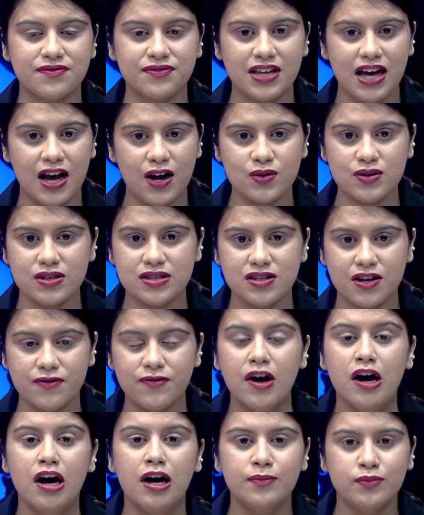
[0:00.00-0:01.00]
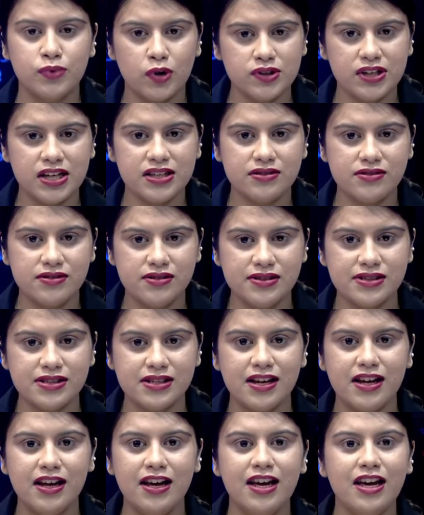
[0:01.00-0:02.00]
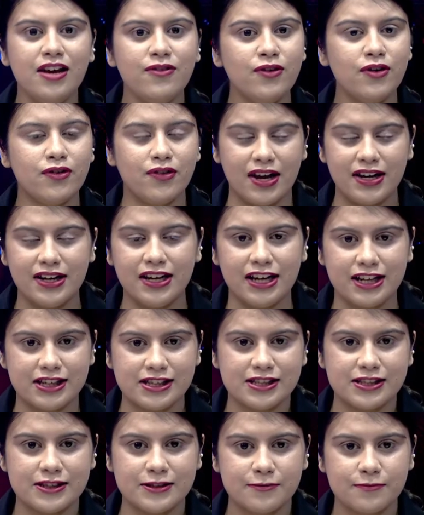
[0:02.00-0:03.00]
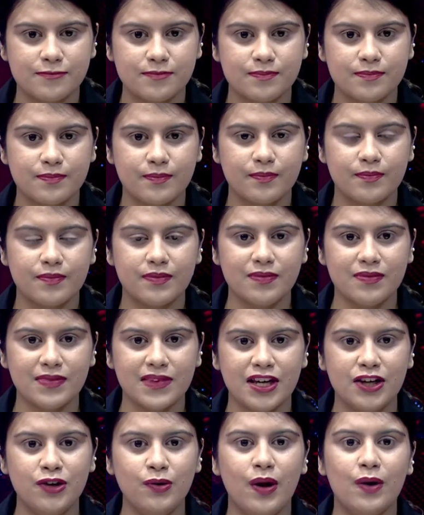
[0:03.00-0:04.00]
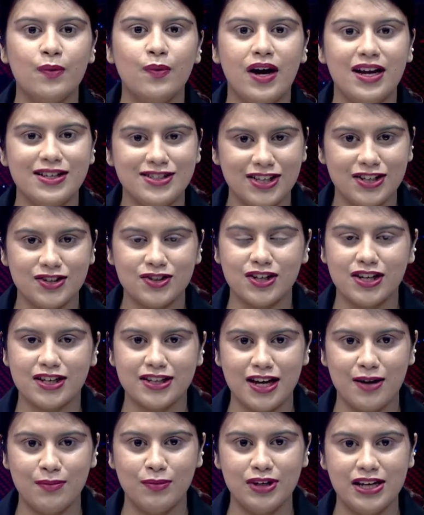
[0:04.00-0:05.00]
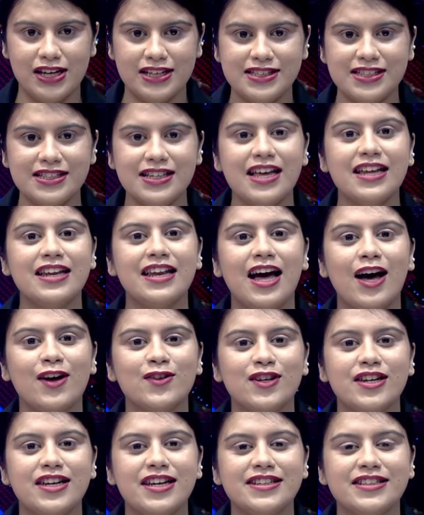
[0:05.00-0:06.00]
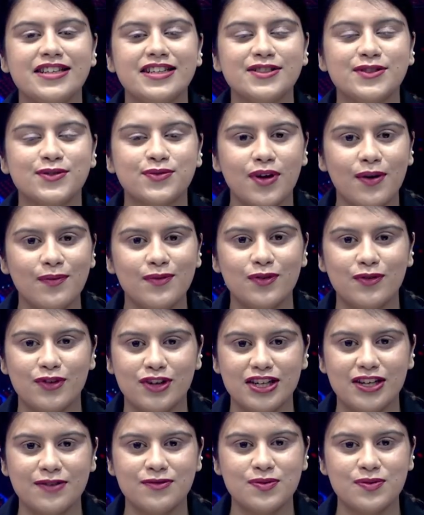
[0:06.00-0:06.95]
thousands of protesters overran it. You are watching Janata Bulletin, and now the latest from the world of